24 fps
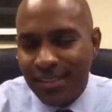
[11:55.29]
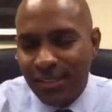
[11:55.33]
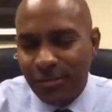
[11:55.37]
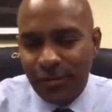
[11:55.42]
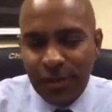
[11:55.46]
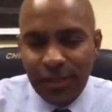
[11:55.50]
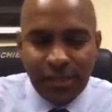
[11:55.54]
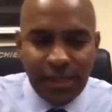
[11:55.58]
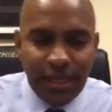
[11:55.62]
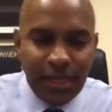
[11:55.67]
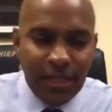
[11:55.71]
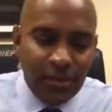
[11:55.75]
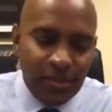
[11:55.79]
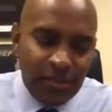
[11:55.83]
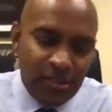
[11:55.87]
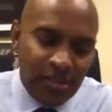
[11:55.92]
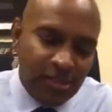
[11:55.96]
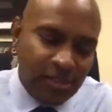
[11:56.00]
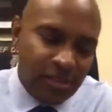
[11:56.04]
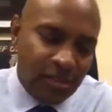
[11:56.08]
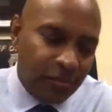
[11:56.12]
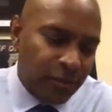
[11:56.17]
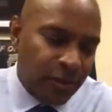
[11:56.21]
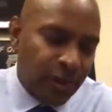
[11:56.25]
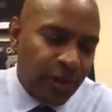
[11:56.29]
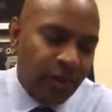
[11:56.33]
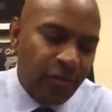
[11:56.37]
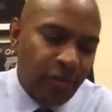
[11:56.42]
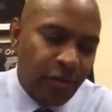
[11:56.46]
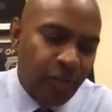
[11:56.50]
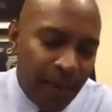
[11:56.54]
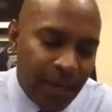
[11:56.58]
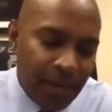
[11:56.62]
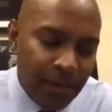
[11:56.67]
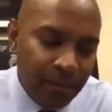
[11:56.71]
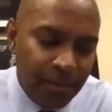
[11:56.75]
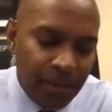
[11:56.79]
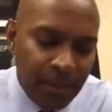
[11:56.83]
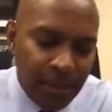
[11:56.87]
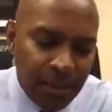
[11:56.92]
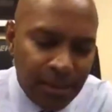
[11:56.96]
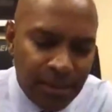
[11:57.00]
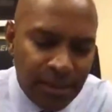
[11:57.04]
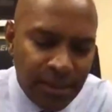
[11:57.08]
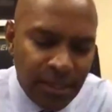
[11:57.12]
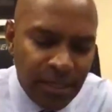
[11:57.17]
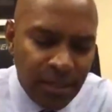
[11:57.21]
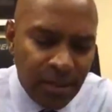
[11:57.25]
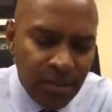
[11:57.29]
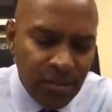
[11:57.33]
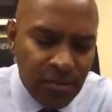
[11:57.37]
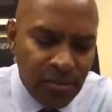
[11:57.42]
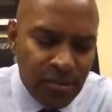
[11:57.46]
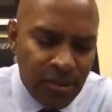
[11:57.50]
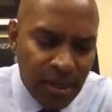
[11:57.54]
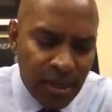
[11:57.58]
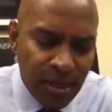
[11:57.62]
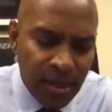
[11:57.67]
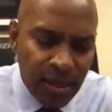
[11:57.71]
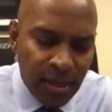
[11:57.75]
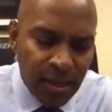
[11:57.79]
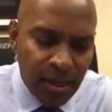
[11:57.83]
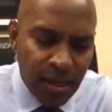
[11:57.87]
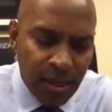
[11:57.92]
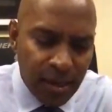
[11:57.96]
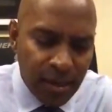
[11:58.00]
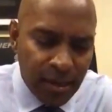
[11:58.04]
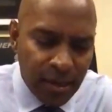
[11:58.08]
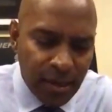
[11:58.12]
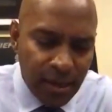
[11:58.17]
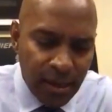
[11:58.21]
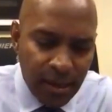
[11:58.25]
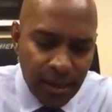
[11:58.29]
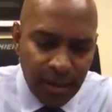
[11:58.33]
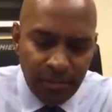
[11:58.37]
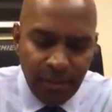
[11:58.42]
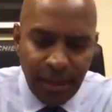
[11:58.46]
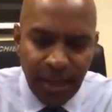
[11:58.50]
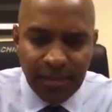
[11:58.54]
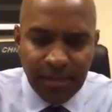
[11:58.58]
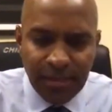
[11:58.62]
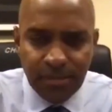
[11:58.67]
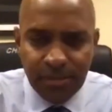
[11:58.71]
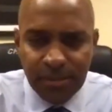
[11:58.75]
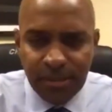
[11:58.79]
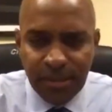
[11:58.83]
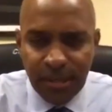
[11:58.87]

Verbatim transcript: this is for everybody, but Latinos and, uh, and Blacks in particular.